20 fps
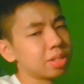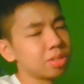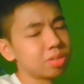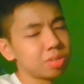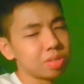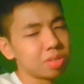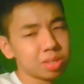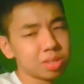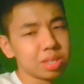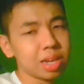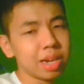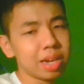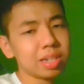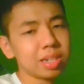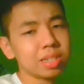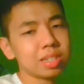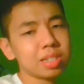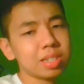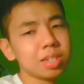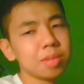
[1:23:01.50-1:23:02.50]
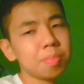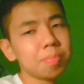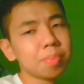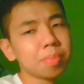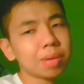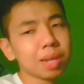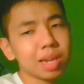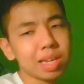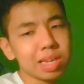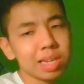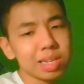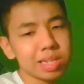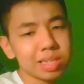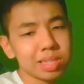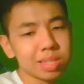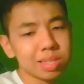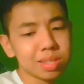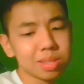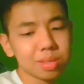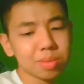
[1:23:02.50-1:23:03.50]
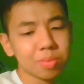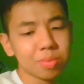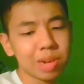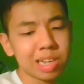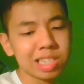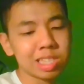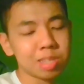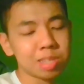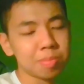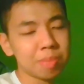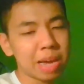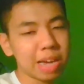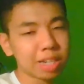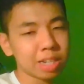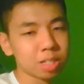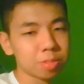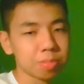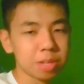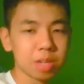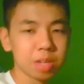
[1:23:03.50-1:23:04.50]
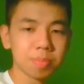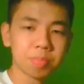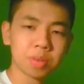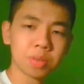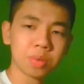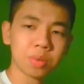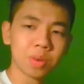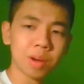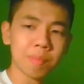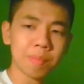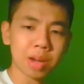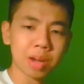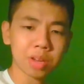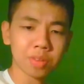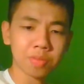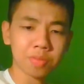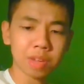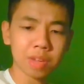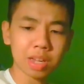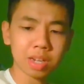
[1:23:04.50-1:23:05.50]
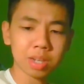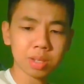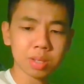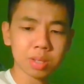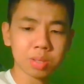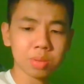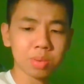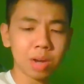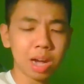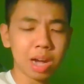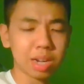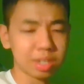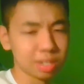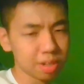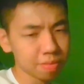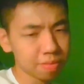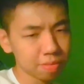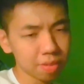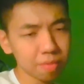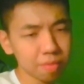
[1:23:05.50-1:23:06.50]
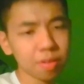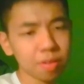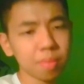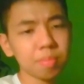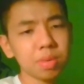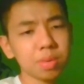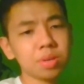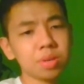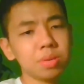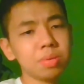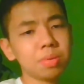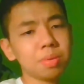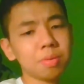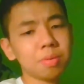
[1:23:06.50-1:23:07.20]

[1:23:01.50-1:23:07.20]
to society, please respect people who are part of fairness who are different from you,